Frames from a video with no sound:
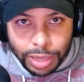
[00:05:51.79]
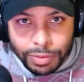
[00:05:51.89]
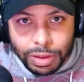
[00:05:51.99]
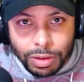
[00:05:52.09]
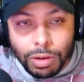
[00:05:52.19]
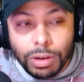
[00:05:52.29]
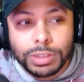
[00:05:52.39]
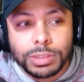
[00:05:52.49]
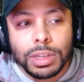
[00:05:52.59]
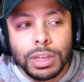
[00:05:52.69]
of the
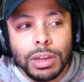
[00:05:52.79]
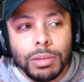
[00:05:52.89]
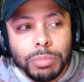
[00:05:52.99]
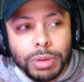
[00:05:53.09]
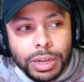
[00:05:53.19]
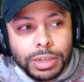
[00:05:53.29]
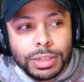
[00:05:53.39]
cards, but